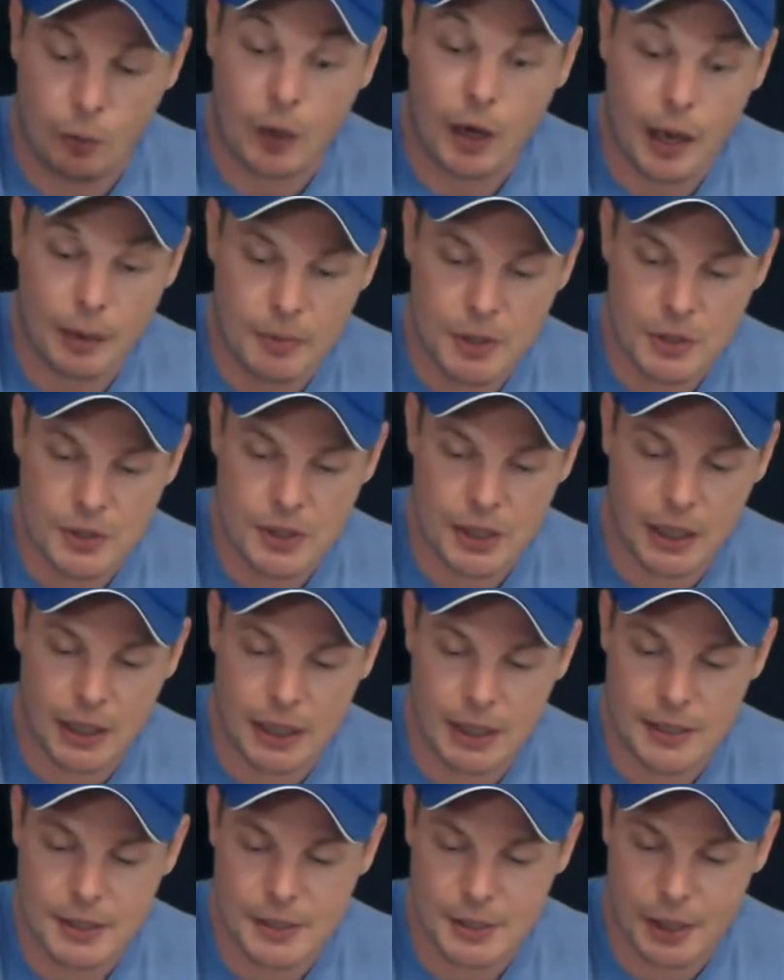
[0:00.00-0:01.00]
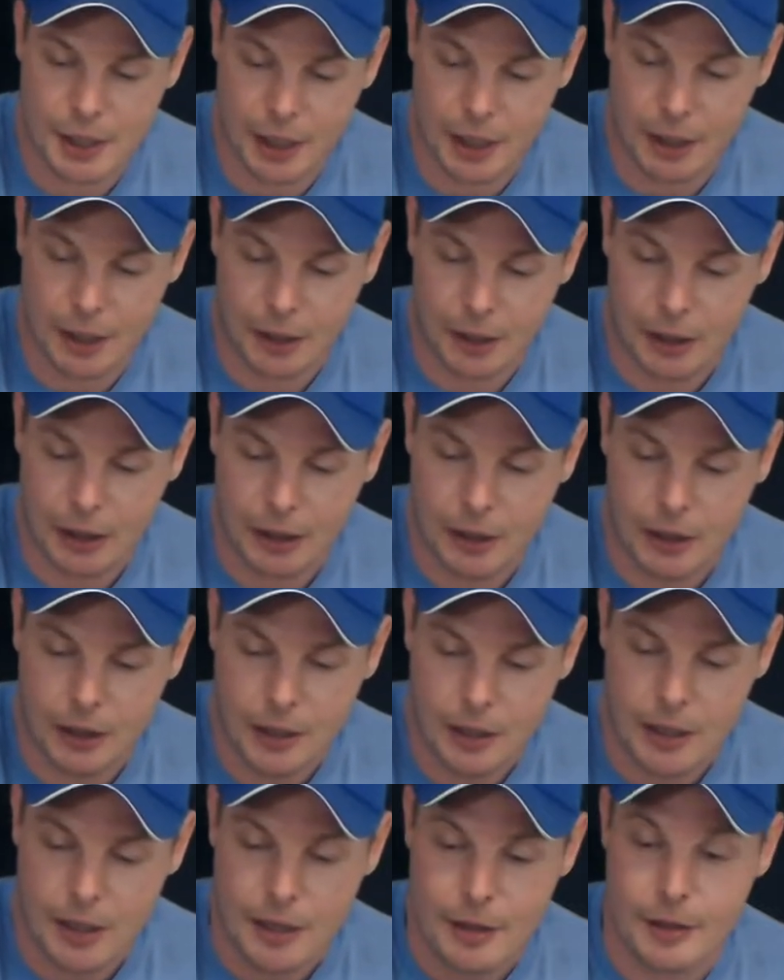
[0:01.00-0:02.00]
what I'm using is the
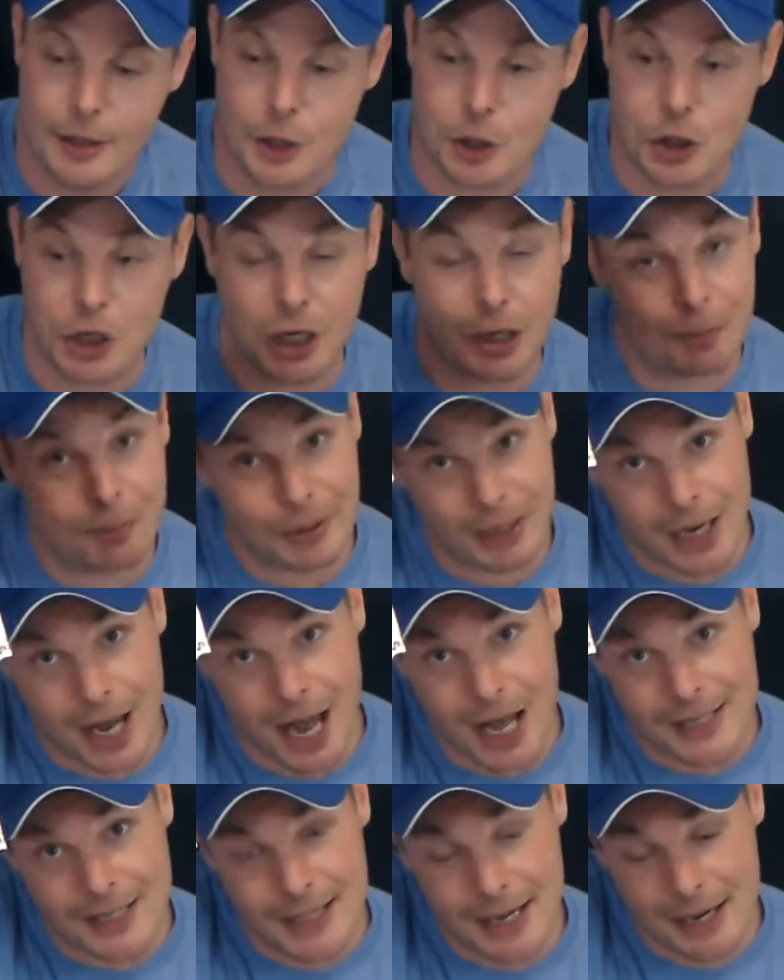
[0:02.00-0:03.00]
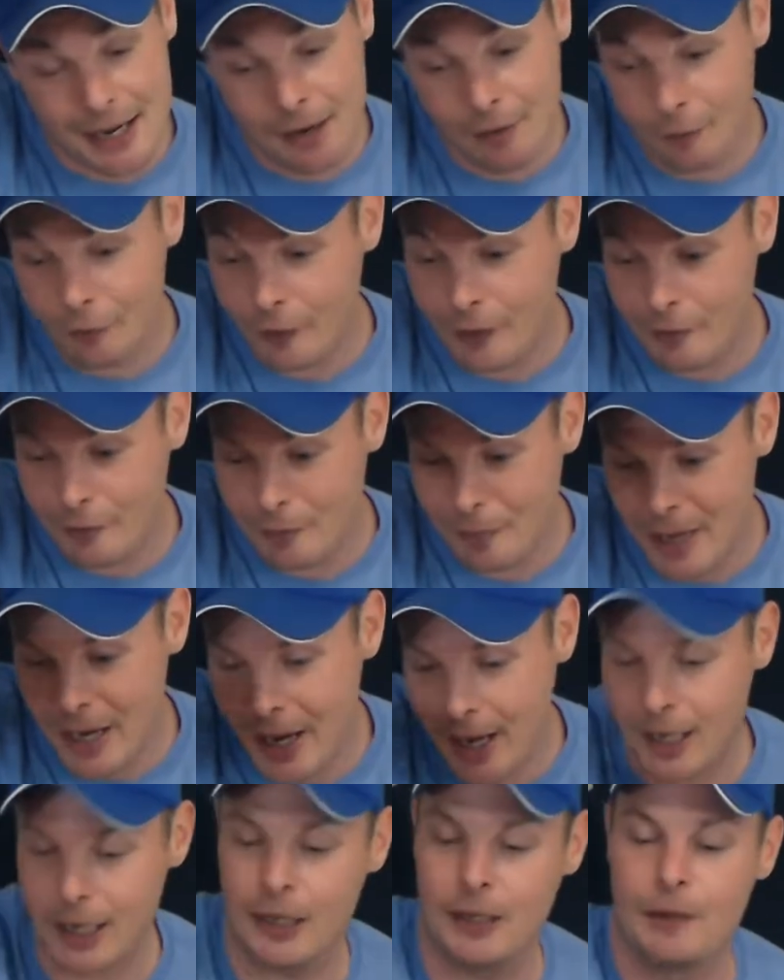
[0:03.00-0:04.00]
chicken picante flavor
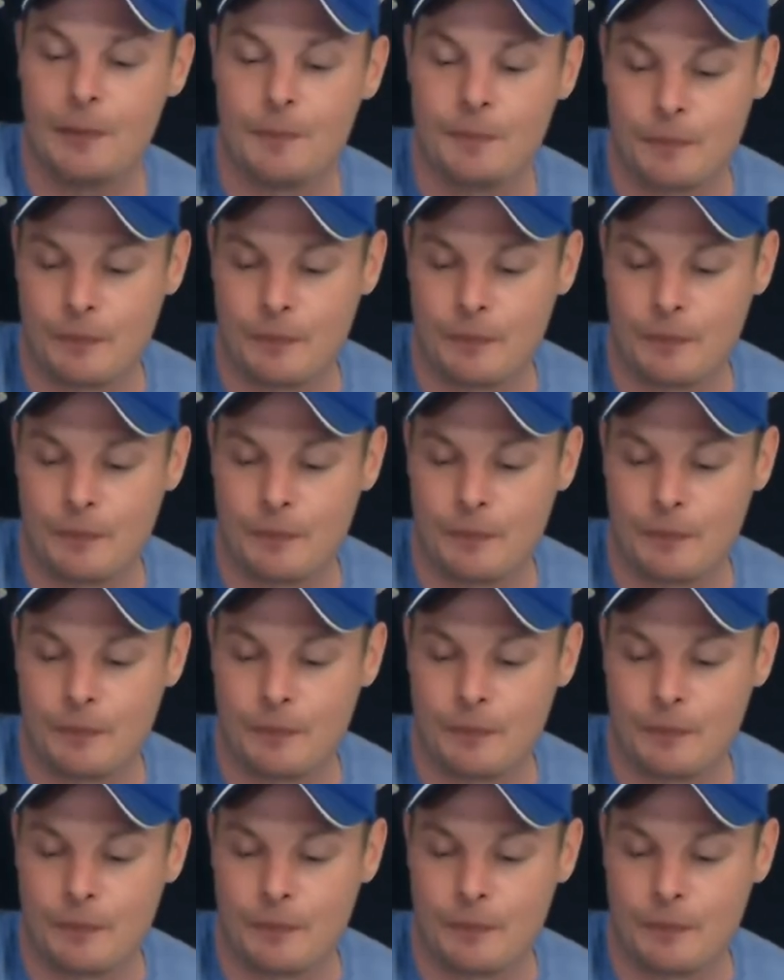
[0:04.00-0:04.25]
pack,